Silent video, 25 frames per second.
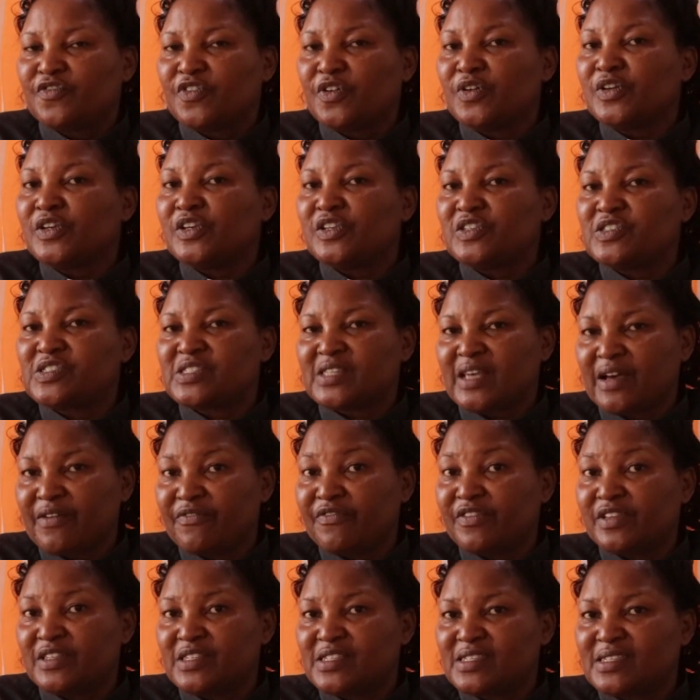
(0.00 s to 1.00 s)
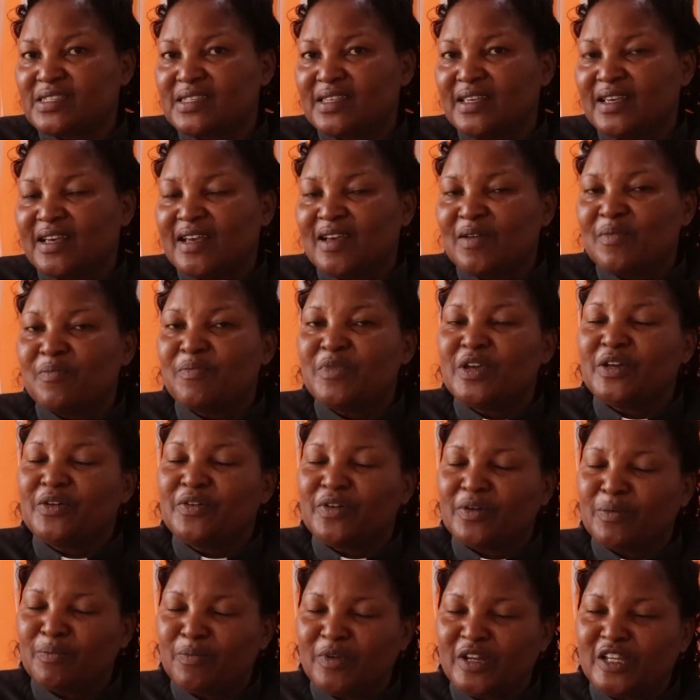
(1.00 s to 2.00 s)
for His service. May
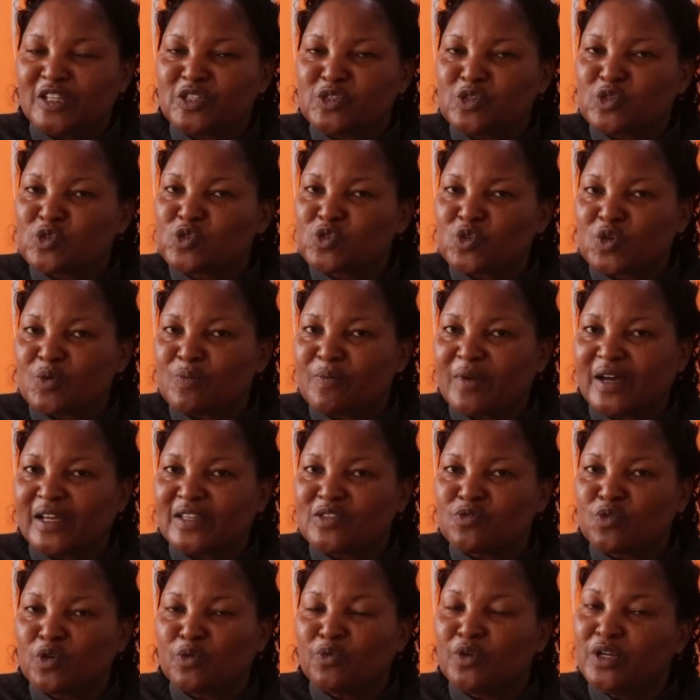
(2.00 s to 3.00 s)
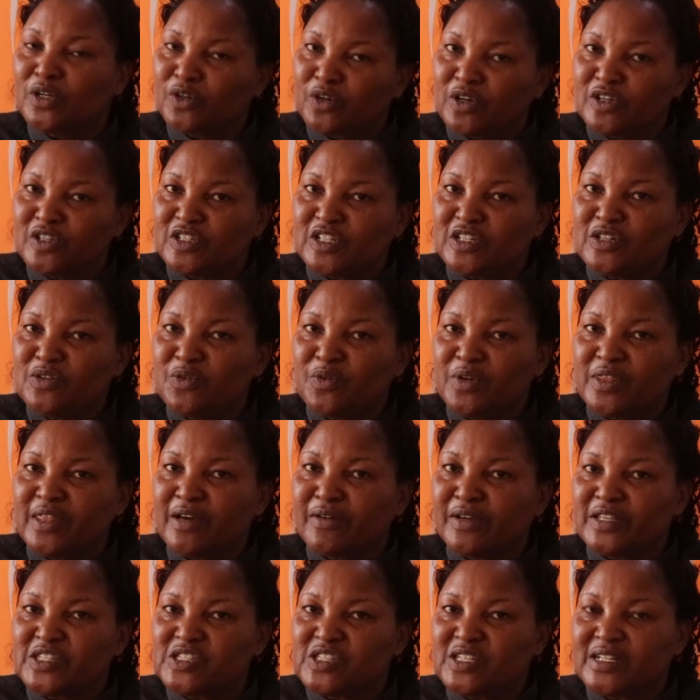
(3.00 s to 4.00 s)
God bless you so much. We will continue with
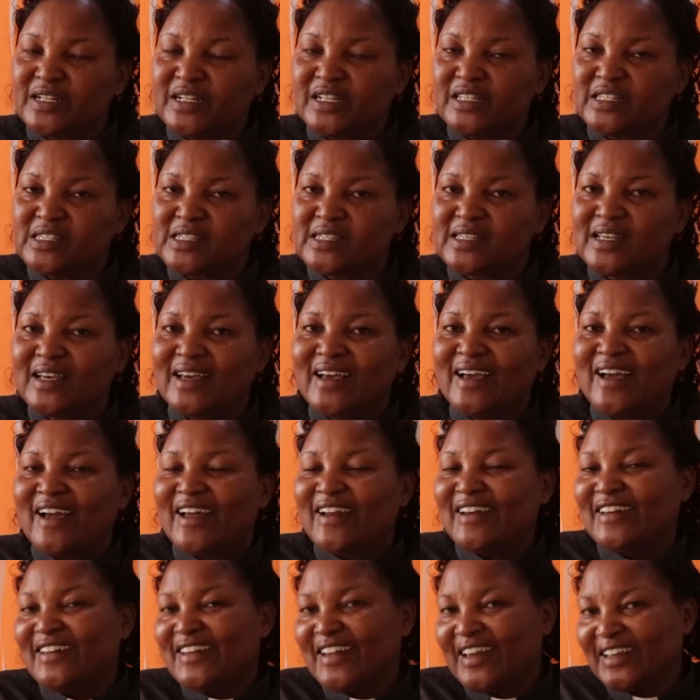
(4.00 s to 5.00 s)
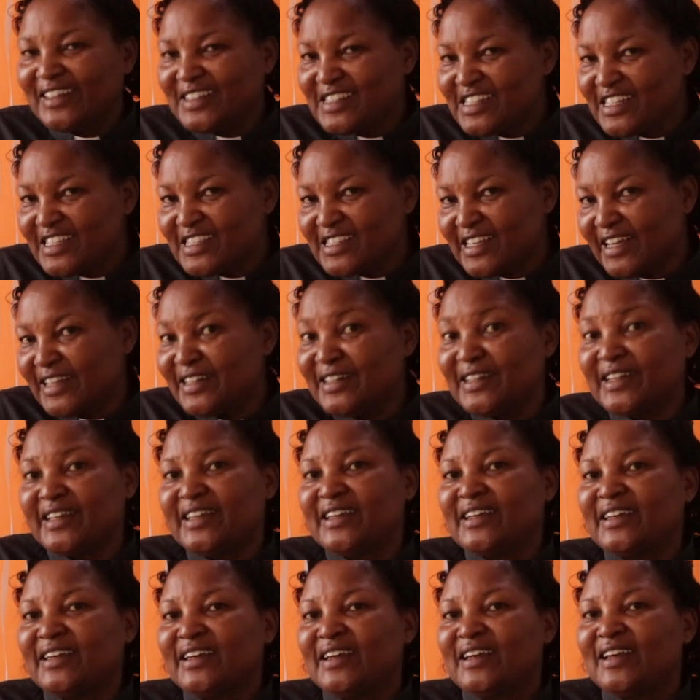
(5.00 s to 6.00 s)
our series next
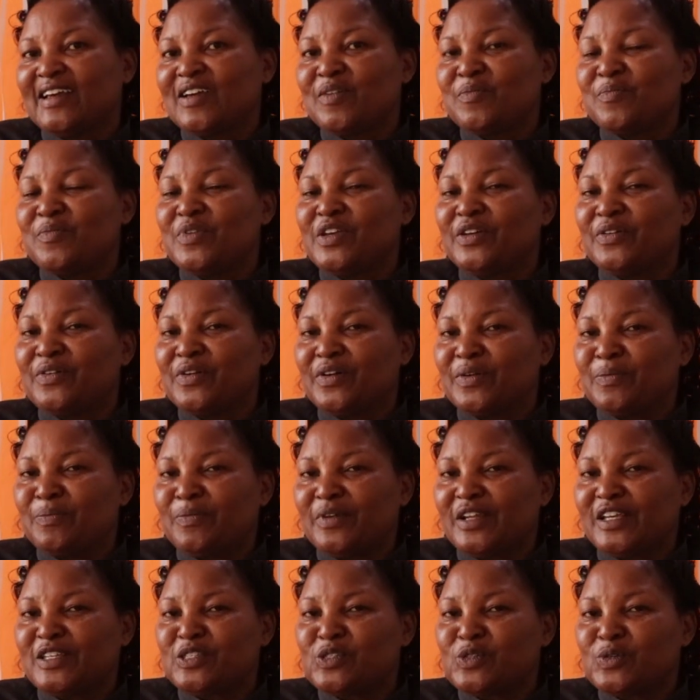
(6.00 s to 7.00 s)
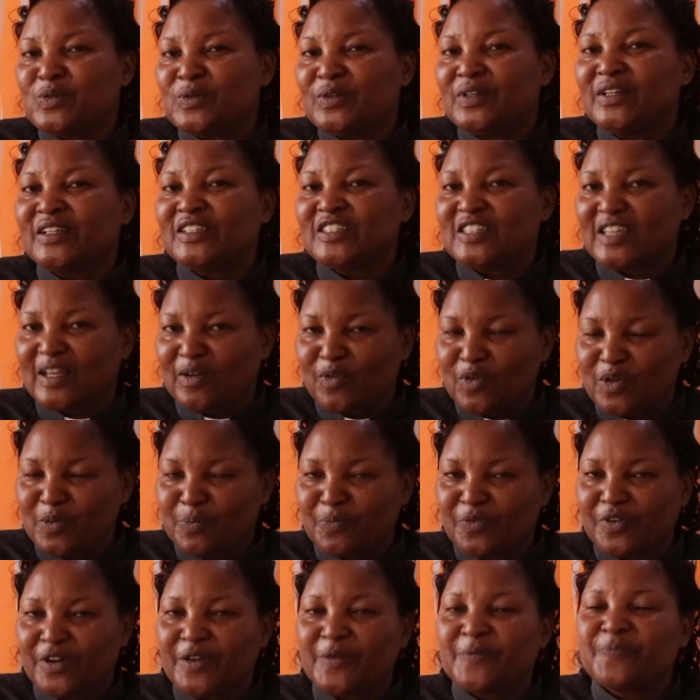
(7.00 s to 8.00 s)
Sunday. May God bless you. Shall we
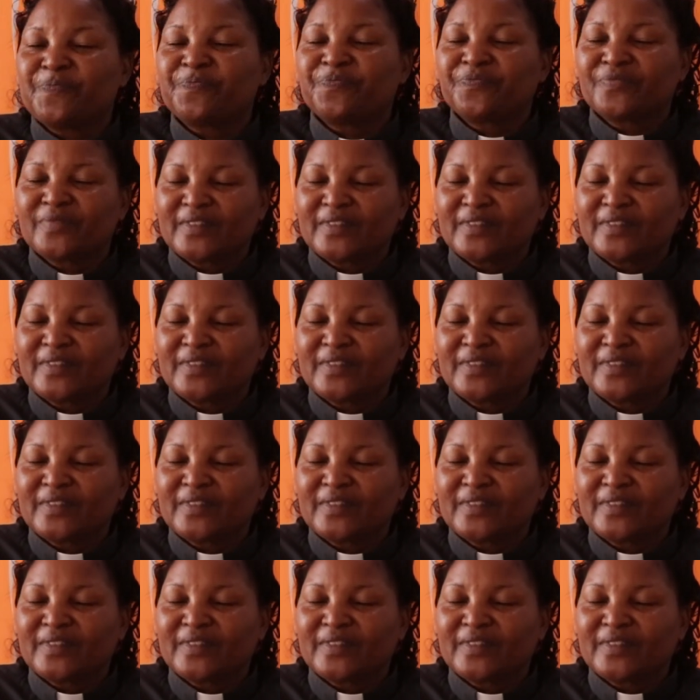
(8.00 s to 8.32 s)
pray?